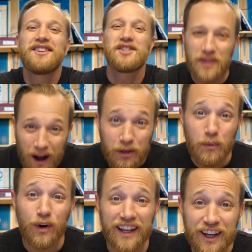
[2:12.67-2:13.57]
So now that
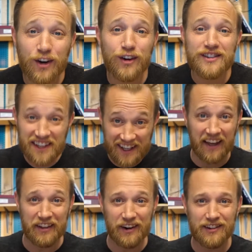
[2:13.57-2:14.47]
we're here
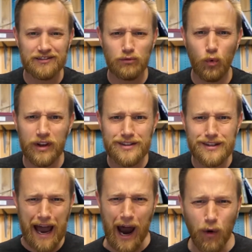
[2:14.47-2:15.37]
together, what's
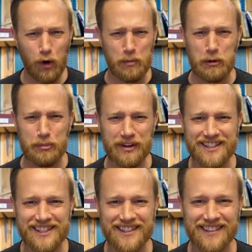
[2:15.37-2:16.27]
our
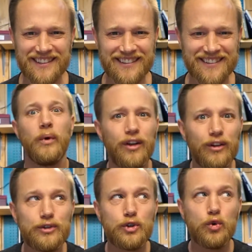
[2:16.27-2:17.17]
purpose?
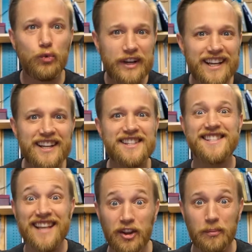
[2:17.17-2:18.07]
Well, to read and
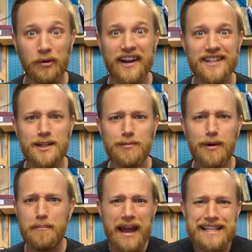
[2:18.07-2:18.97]
celebrate some
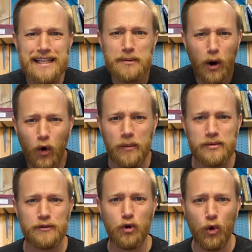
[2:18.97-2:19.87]
amazing poems,
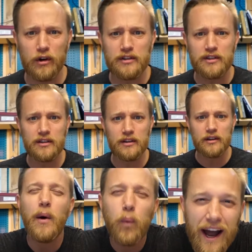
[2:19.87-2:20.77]
of course.
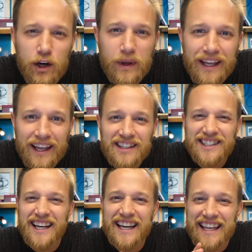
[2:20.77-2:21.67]
And why do we get
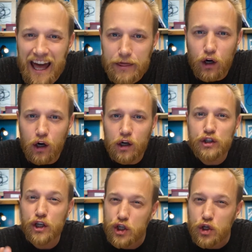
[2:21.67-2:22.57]
together
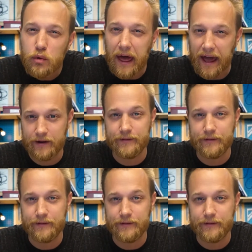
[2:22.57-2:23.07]
to do that?